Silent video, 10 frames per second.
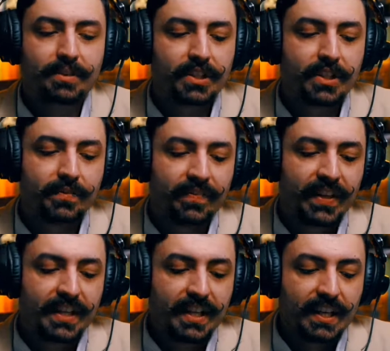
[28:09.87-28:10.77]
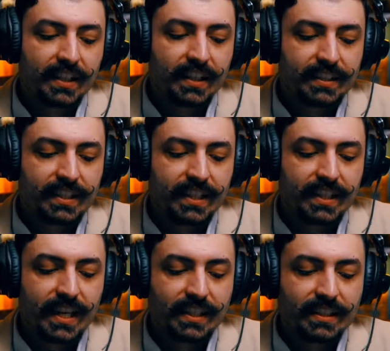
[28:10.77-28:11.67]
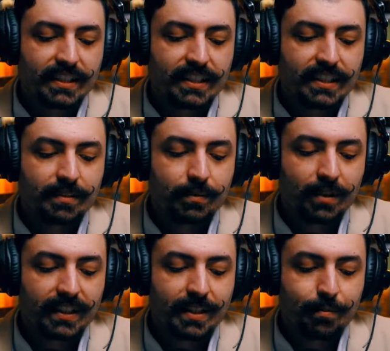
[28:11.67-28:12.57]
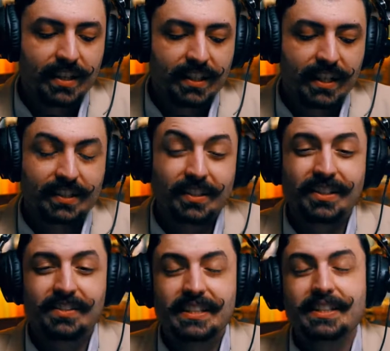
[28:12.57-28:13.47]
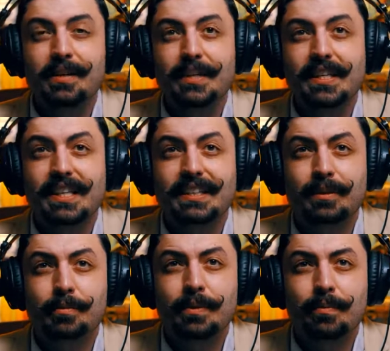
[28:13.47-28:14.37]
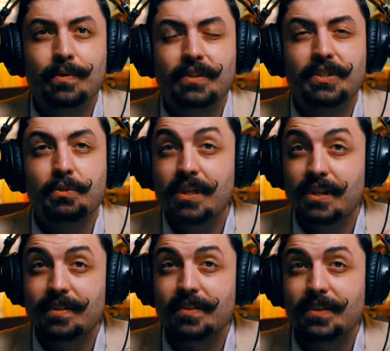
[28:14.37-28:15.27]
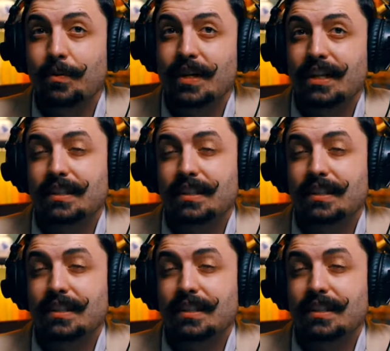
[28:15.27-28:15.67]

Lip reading: So, like I said, that's really the big thing. So there is going to be a little bit more to come when it